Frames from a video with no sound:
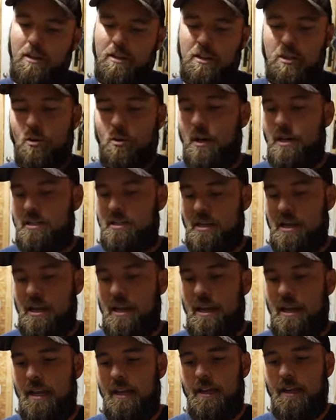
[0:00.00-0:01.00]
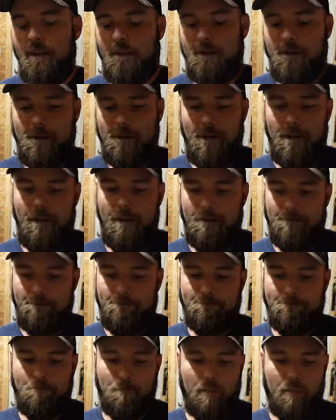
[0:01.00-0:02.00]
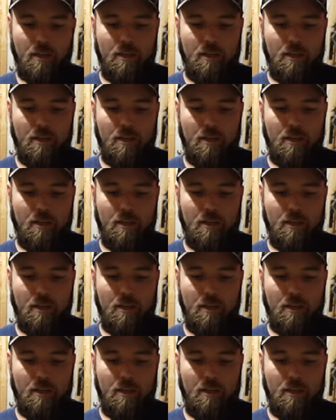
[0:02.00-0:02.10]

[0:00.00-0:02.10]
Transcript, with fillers: USA um,